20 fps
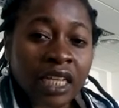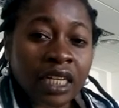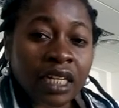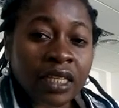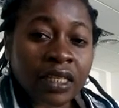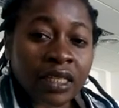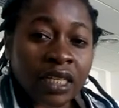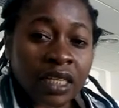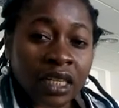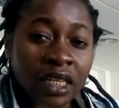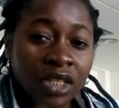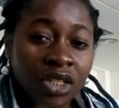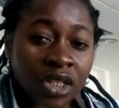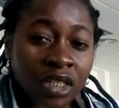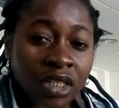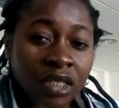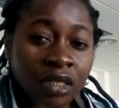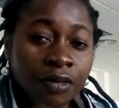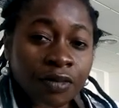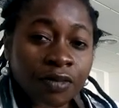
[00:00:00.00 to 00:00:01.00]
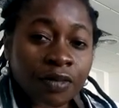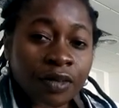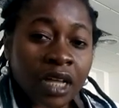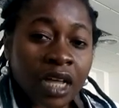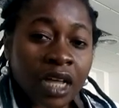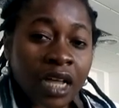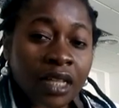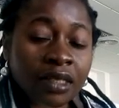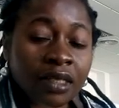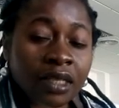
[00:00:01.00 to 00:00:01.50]
This initiative
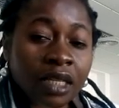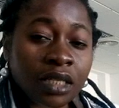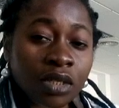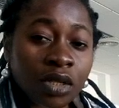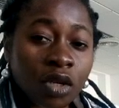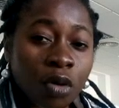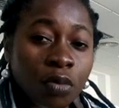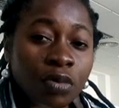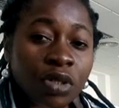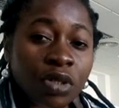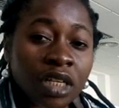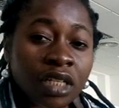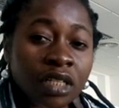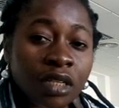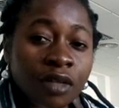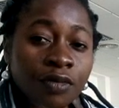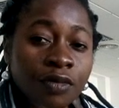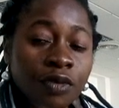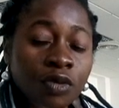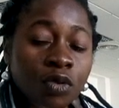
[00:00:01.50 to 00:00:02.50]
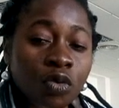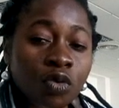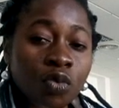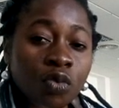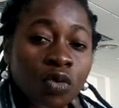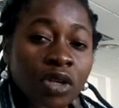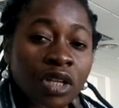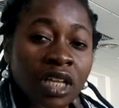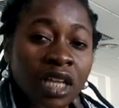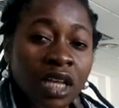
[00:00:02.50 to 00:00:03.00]
has as objective
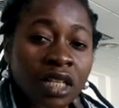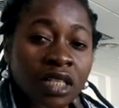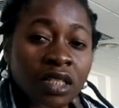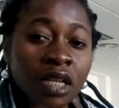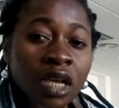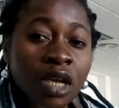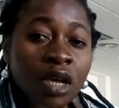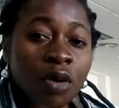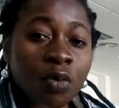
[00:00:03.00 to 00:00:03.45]
to get